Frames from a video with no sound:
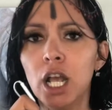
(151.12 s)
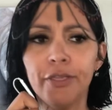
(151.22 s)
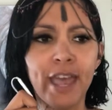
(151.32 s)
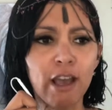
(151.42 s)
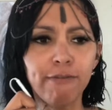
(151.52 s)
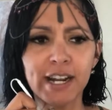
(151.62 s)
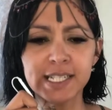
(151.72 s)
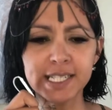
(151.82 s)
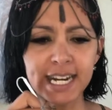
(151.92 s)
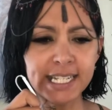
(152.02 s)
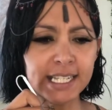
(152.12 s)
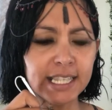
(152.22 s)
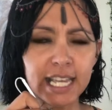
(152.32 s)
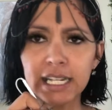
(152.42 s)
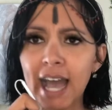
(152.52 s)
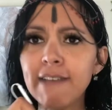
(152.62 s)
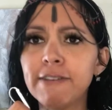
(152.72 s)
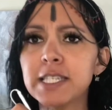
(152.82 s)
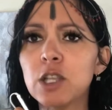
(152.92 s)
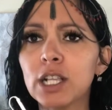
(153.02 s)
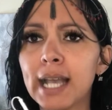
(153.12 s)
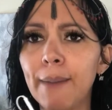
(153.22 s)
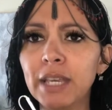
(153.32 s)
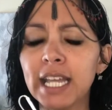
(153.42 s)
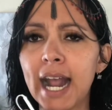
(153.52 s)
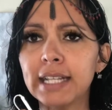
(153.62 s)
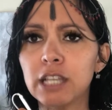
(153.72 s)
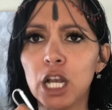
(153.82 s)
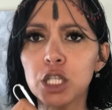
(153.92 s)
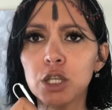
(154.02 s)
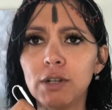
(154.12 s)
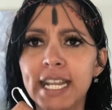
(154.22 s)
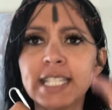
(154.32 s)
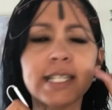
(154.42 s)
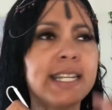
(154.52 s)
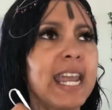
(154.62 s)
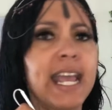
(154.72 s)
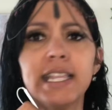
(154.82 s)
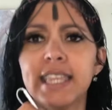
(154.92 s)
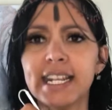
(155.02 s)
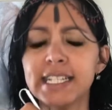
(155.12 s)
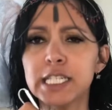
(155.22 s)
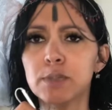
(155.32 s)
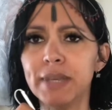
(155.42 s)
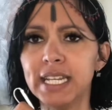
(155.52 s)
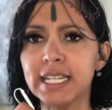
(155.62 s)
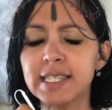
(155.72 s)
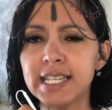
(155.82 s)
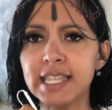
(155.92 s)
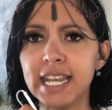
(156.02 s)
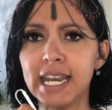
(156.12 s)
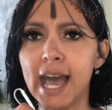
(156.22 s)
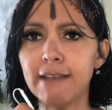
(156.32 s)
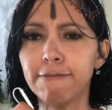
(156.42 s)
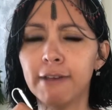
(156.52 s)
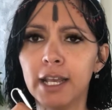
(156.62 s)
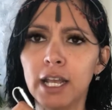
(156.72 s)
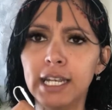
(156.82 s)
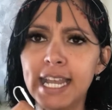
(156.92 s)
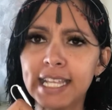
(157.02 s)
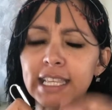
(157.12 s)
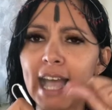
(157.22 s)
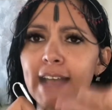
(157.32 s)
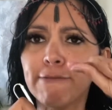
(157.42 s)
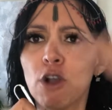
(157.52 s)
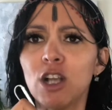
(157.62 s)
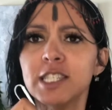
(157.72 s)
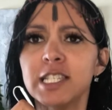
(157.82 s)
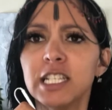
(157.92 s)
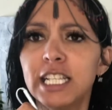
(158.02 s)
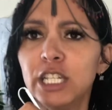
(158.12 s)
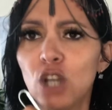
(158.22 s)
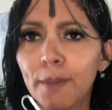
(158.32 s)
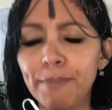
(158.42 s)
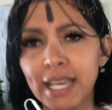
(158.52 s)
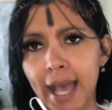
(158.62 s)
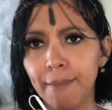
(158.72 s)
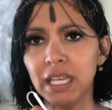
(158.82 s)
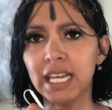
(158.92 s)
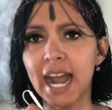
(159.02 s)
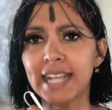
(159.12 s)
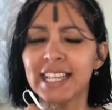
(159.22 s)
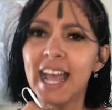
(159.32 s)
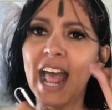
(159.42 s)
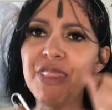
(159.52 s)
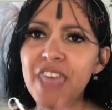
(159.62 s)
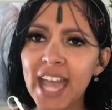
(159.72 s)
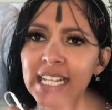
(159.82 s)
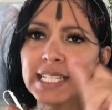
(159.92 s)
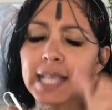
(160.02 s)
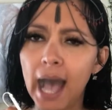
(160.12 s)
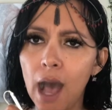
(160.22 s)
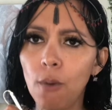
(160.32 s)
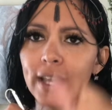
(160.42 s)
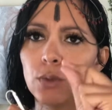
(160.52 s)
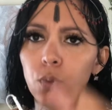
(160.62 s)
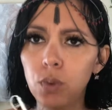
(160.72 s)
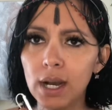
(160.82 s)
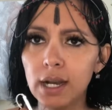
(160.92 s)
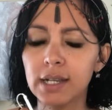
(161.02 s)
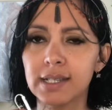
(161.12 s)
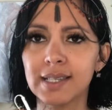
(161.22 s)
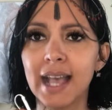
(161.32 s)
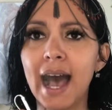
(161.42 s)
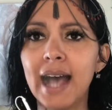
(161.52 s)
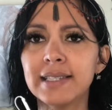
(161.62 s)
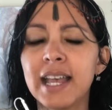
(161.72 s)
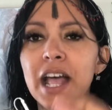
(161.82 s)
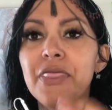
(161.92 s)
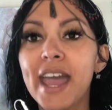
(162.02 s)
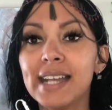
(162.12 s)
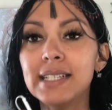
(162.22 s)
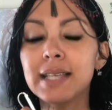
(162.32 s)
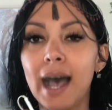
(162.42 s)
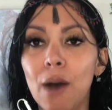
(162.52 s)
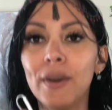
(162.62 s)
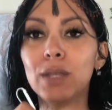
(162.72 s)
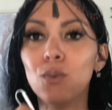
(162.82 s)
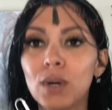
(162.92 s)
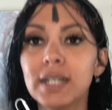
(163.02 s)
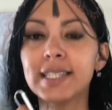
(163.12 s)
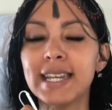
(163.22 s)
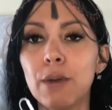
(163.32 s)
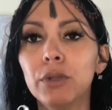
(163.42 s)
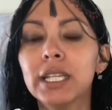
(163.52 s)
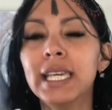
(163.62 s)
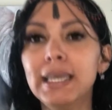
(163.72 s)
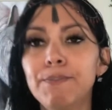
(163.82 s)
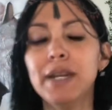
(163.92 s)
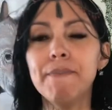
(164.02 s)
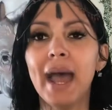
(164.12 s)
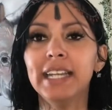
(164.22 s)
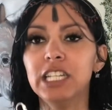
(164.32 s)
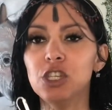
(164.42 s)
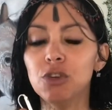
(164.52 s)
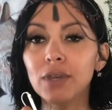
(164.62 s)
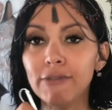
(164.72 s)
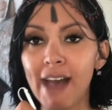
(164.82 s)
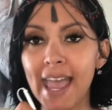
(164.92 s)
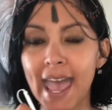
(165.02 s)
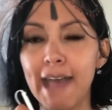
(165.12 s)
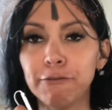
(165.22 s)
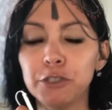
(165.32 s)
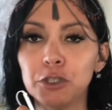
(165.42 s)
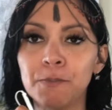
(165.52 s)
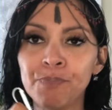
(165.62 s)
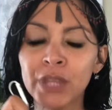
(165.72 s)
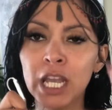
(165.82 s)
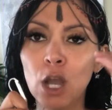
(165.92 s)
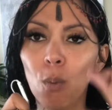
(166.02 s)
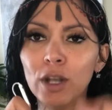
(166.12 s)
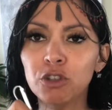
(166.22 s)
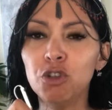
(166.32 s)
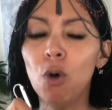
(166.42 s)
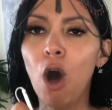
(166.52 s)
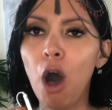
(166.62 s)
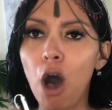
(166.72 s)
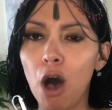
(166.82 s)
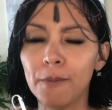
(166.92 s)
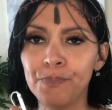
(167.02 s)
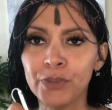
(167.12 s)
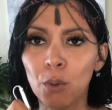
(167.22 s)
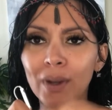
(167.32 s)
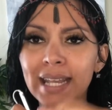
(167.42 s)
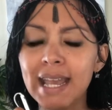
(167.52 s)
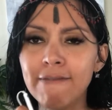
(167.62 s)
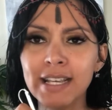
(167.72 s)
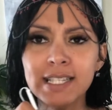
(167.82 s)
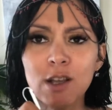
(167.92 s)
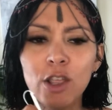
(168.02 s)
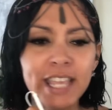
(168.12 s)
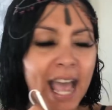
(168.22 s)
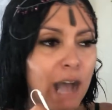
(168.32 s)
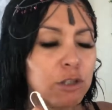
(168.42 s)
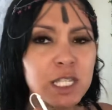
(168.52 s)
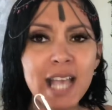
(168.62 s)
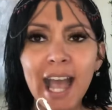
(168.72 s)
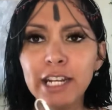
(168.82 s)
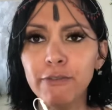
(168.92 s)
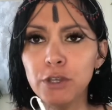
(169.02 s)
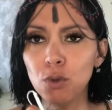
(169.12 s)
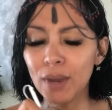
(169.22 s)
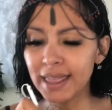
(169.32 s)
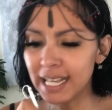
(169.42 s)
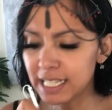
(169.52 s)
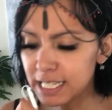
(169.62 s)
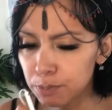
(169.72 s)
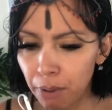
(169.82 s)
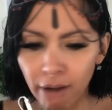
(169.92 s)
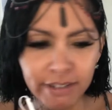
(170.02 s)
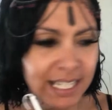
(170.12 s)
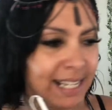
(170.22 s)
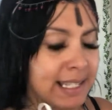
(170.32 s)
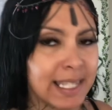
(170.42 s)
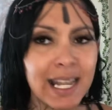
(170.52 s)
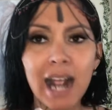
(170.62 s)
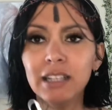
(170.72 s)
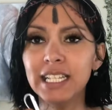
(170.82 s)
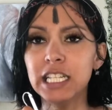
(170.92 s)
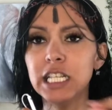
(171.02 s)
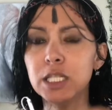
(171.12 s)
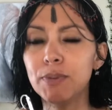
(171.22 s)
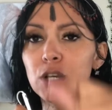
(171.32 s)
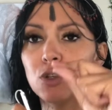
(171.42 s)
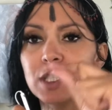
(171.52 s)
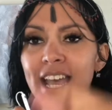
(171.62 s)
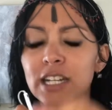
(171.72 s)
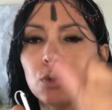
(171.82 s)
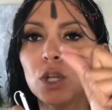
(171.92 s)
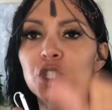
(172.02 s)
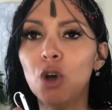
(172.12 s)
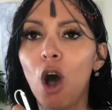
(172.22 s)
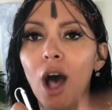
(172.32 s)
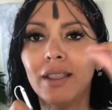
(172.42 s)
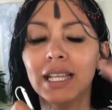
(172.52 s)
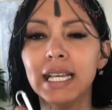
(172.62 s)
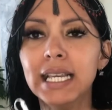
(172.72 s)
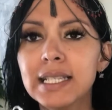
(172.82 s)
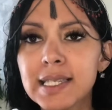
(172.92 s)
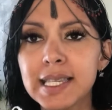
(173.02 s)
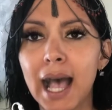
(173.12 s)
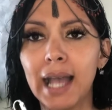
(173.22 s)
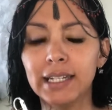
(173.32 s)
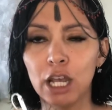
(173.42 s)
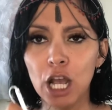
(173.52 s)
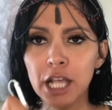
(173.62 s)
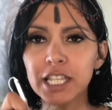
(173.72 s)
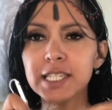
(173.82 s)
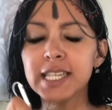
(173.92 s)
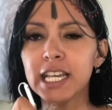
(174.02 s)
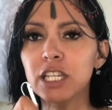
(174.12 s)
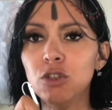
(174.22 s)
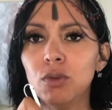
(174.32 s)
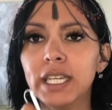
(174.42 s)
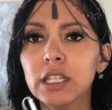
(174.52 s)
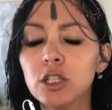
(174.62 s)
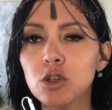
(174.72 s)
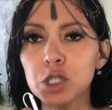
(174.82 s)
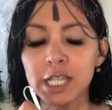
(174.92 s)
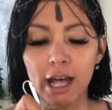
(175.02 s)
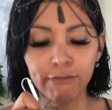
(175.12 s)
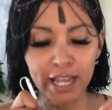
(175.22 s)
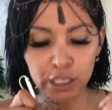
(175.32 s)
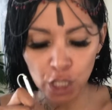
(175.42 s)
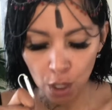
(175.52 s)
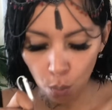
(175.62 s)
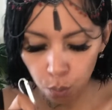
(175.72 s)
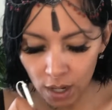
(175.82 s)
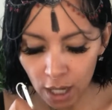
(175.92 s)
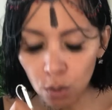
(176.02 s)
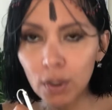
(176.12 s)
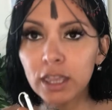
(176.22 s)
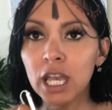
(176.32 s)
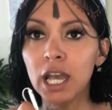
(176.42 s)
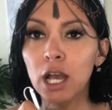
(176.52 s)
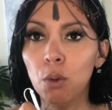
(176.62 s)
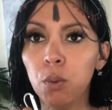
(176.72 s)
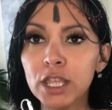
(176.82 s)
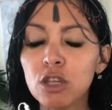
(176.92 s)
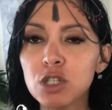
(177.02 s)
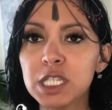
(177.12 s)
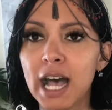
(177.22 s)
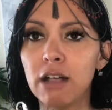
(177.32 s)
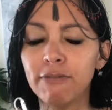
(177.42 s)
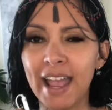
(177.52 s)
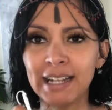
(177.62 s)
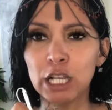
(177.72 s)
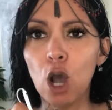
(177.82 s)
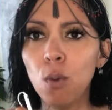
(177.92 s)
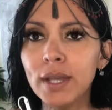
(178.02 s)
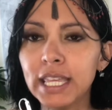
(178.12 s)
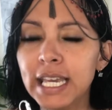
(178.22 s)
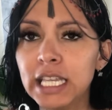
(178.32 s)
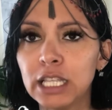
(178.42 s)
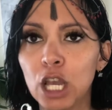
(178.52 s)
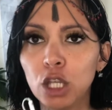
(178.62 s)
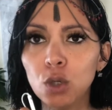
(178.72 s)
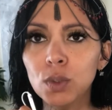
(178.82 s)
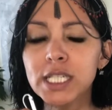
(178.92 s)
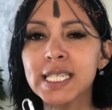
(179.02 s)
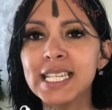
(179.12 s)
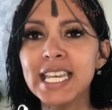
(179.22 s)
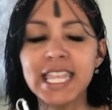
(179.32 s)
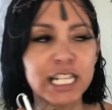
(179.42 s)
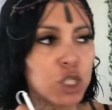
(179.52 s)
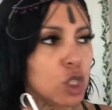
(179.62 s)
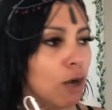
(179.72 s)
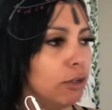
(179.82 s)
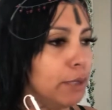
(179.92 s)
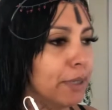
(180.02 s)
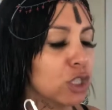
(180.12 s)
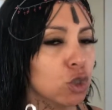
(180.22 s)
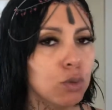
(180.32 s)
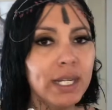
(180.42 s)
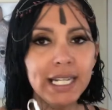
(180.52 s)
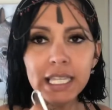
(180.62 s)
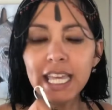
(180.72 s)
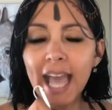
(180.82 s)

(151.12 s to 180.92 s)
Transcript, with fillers: they are frustrated that life is not coming right. So let's create that experience in their life. Let life constantly not be coming right. And that is how it works, guys. That is how it works. And I will keep reminding you if I have to. What you are Whatever is on the outside of you, whether it is poverty and struggle, it is because that is what you are on the inside. The second you heal yourself and work with, with yourself and go within, you will see that slowly but surely the